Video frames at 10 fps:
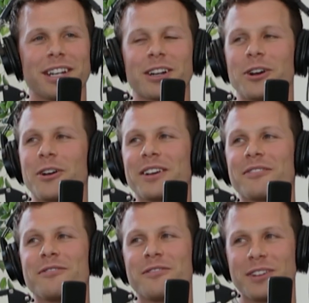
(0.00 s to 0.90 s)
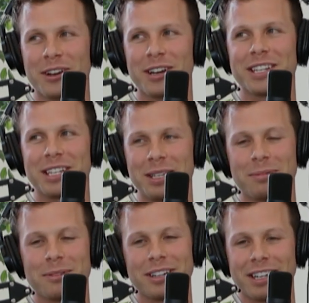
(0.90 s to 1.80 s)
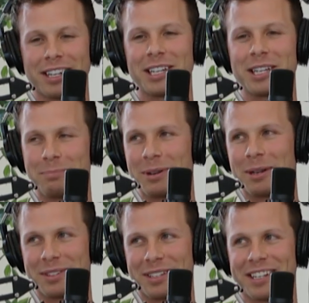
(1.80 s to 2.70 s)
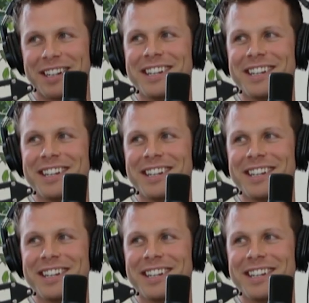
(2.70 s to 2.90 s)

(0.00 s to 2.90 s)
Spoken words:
going very deep on heat pumps here.